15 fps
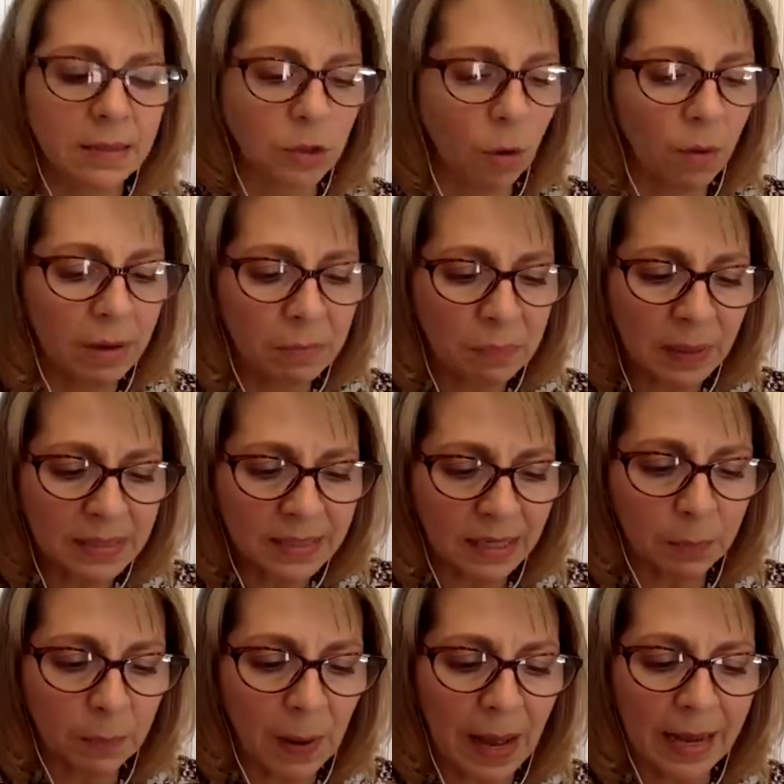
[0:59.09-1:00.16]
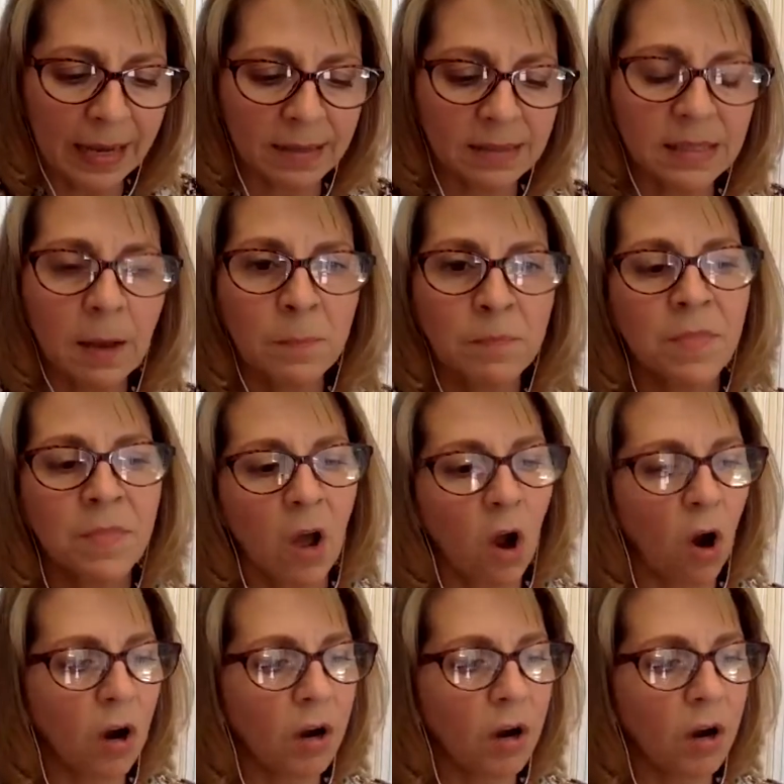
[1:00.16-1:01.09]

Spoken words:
So implicit bias are